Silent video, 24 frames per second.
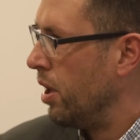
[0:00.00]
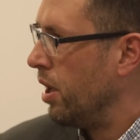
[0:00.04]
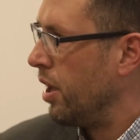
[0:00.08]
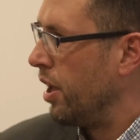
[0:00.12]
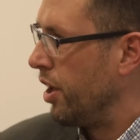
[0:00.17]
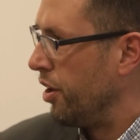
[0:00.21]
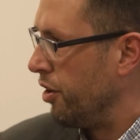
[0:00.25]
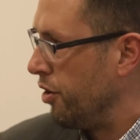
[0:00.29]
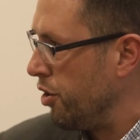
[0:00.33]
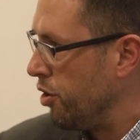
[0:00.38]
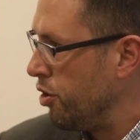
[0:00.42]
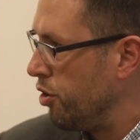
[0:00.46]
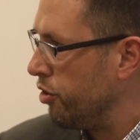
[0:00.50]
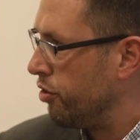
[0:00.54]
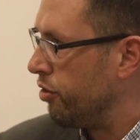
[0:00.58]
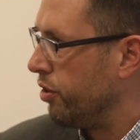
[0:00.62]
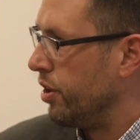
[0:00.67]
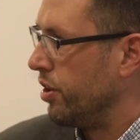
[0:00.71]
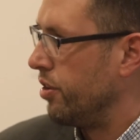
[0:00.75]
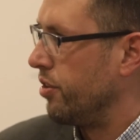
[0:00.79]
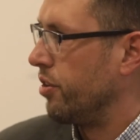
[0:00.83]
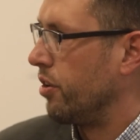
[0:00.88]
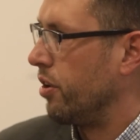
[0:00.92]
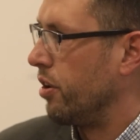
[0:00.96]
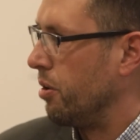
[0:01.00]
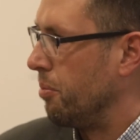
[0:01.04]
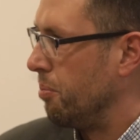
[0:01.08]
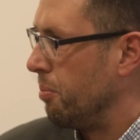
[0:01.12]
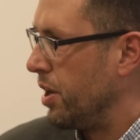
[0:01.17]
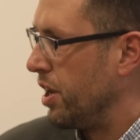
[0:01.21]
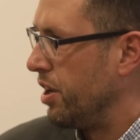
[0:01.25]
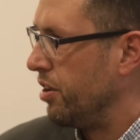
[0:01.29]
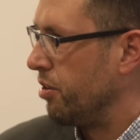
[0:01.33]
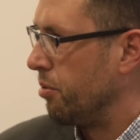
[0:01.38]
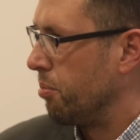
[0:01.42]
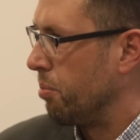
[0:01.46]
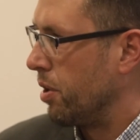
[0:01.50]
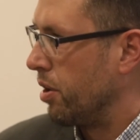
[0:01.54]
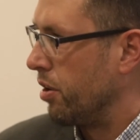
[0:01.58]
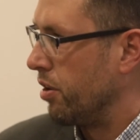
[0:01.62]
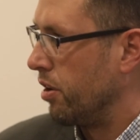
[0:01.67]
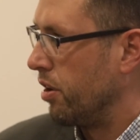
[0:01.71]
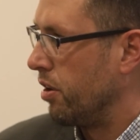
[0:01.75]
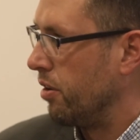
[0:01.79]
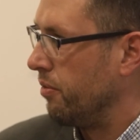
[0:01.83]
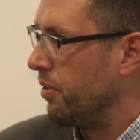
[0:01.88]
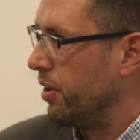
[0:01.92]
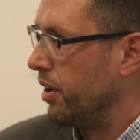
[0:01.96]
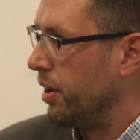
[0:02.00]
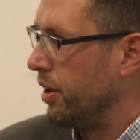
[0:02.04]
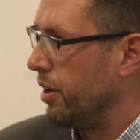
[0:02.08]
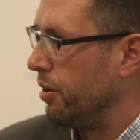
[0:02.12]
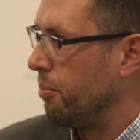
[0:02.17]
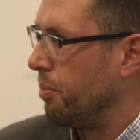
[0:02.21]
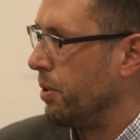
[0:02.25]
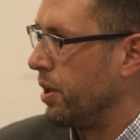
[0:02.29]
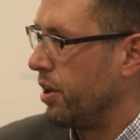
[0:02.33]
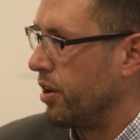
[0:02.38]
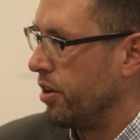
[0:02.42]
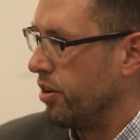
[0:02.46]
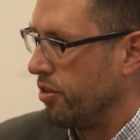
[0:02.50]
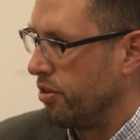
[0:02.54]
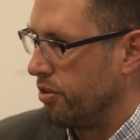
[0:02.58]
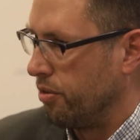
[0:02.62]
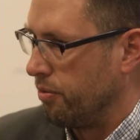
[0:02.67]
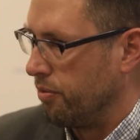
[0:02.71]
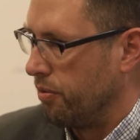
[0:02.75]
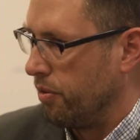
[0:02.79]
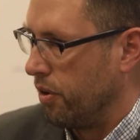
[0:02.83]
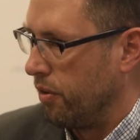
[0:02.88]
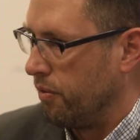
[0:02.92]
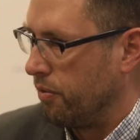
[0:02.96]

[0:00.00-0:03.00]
and nutrients are a major part of it. And because of